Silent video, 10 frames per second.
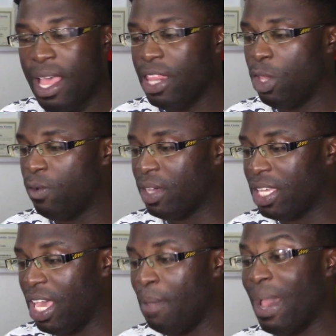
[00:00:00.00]
they
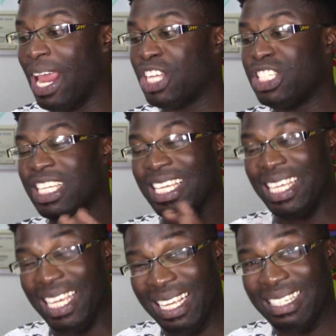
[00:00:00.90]
overcame and actually
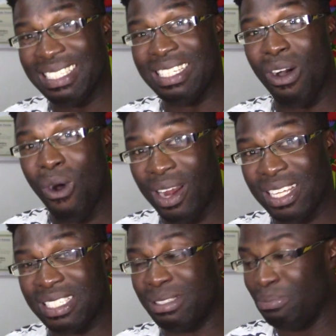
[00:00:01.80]
killed the hornet